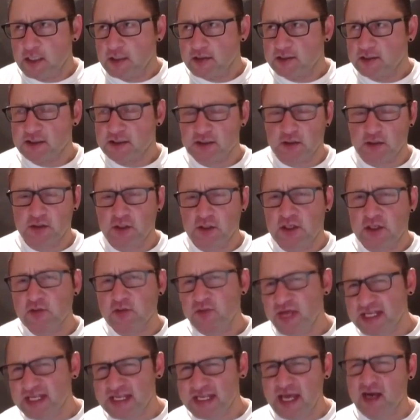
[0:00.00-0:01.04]
So you can
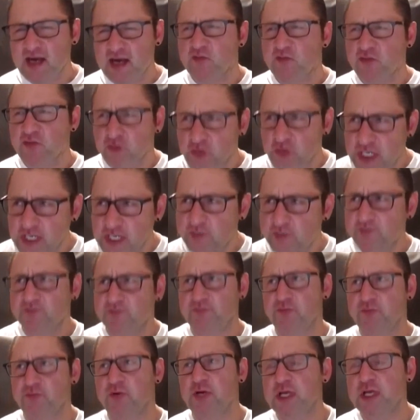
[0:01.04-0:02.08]
pick that up pretty
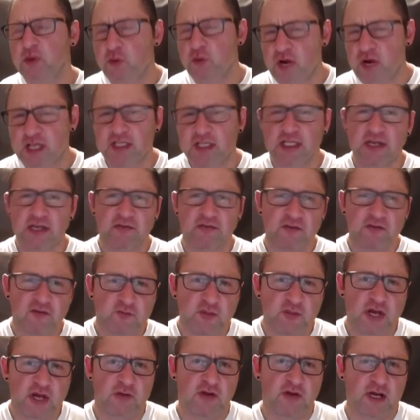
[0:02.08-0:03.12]
pretty quickly if
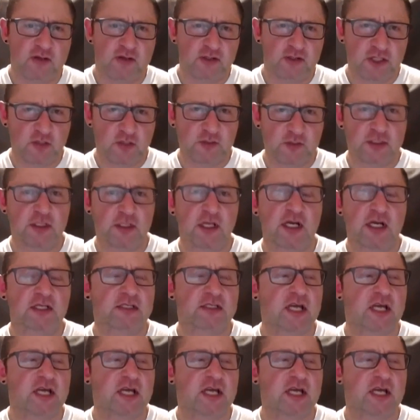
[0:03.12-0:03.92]
you've been around gyms a long